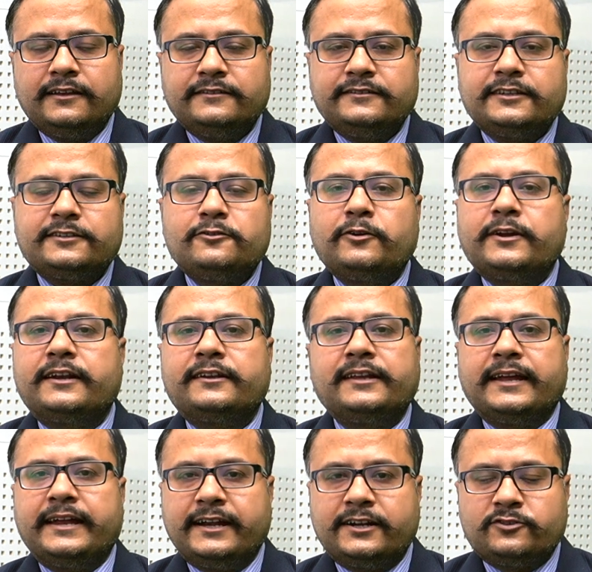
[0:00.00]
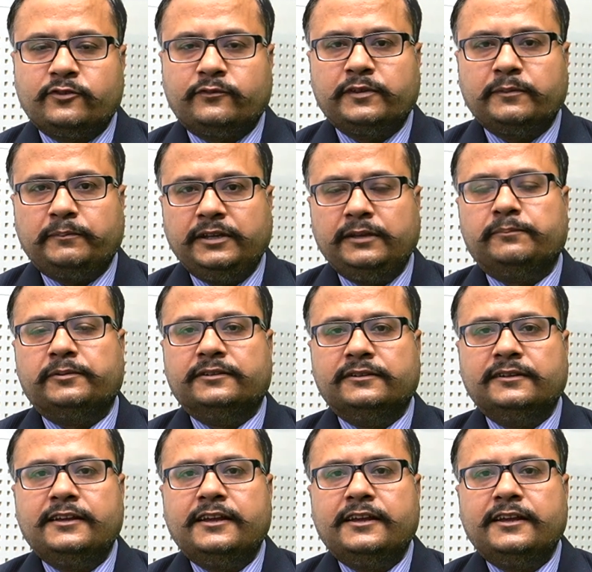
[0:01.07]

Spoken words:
Just look at the heads of the people.